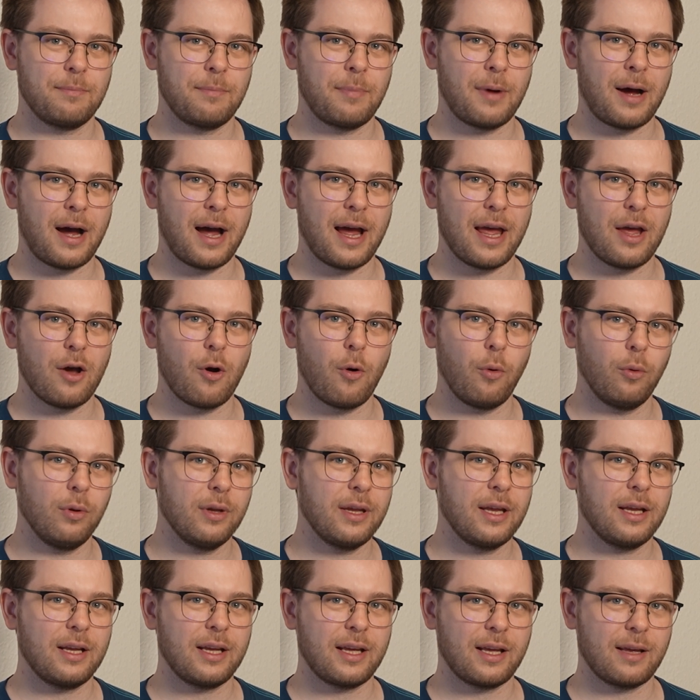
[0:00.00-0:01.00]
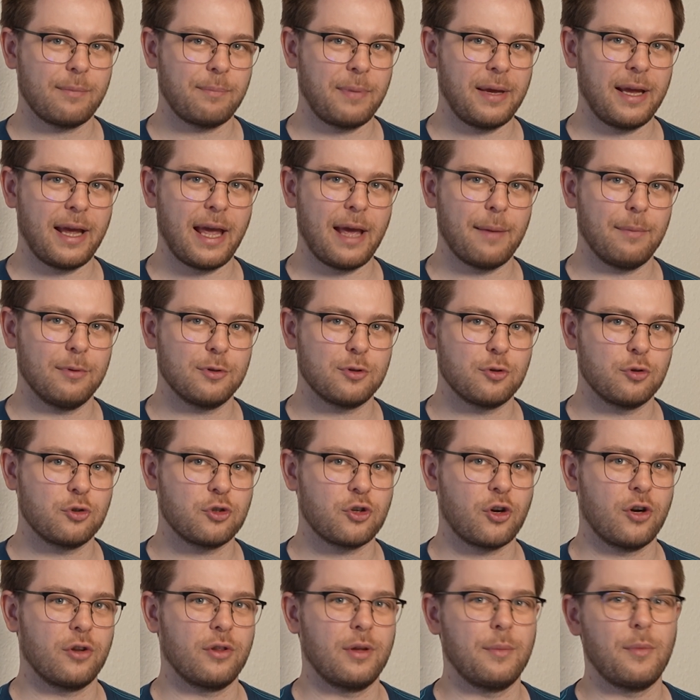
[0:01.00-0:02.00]
by only being able to
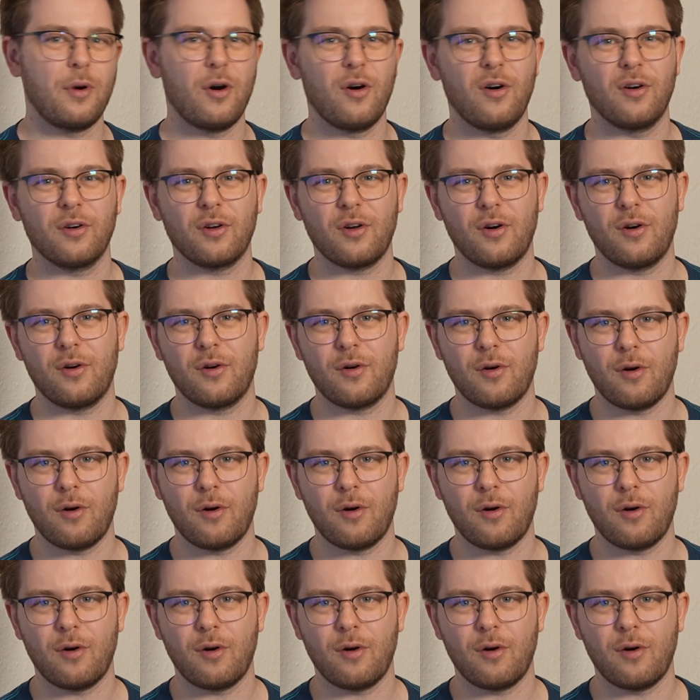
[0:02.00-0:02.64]
turn them on or